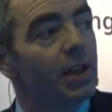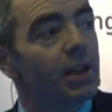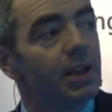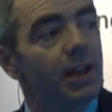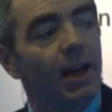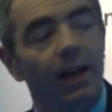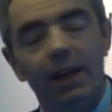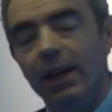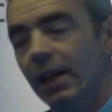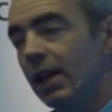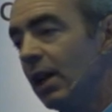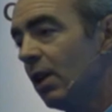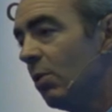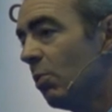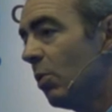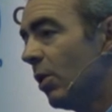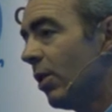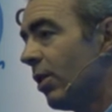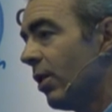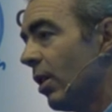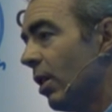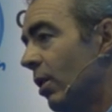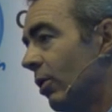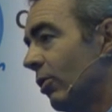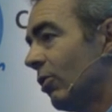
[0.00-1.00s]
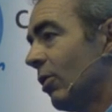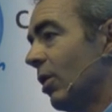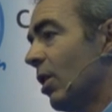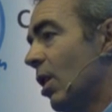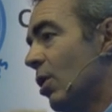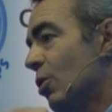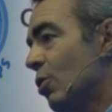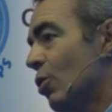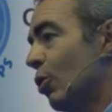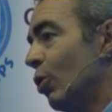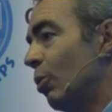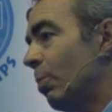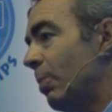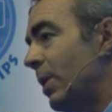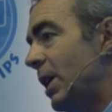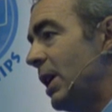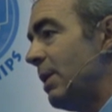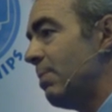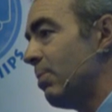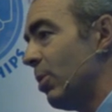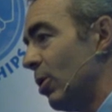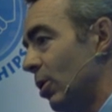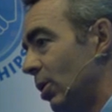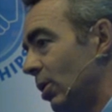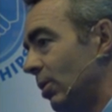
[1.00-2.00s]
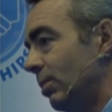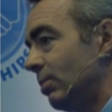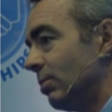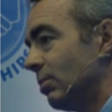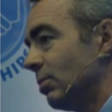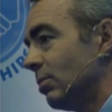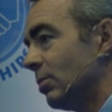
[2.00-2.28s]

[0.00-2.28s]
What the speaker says: getting in with those local people